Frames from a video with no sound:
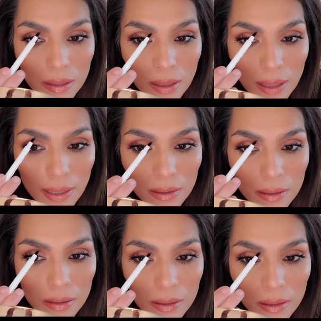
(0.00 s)
And
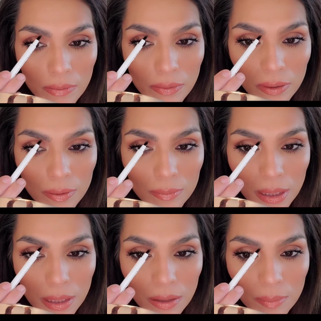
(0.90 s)
if you know
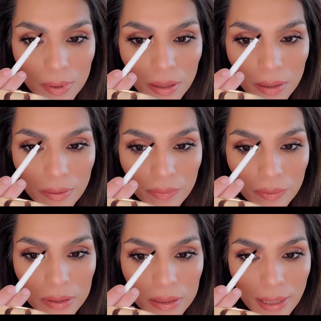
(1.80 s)
me, been here for
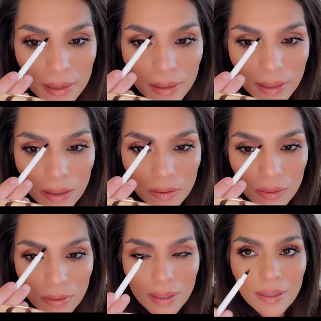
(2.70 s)
a sec, like you
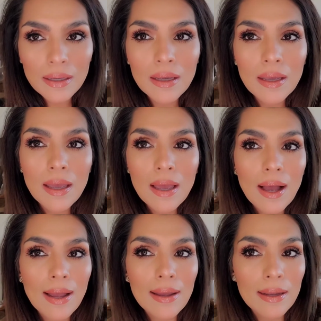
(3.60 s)
know that
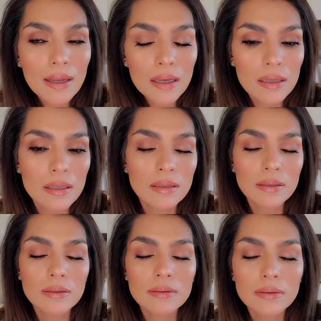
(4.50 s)
I
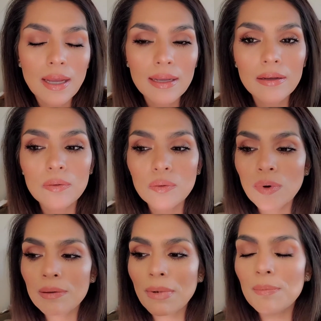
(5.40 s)

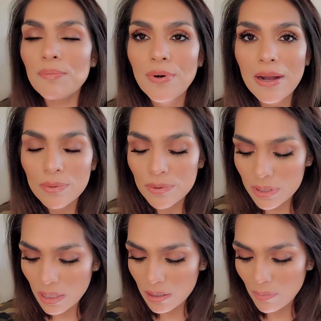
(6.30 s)
want my brow
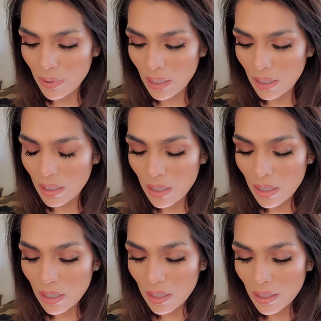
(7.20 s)
routine to be
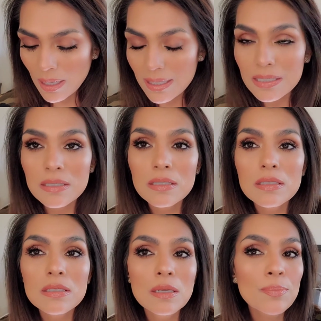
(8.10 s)
as
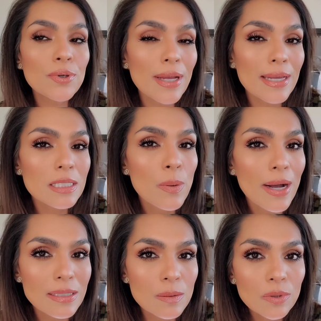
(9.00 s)
simple as
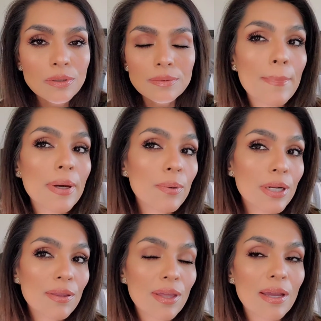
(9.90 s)
possible. But what do
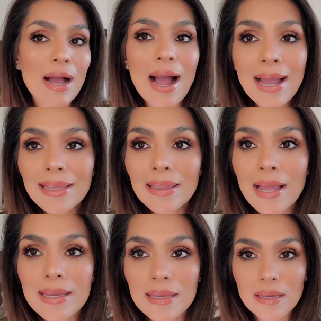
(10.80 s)
you think? I
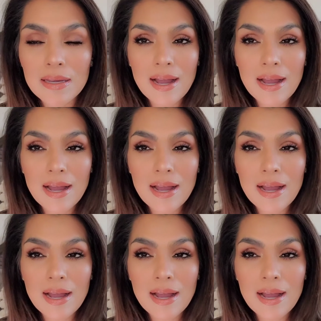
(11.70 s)
like it.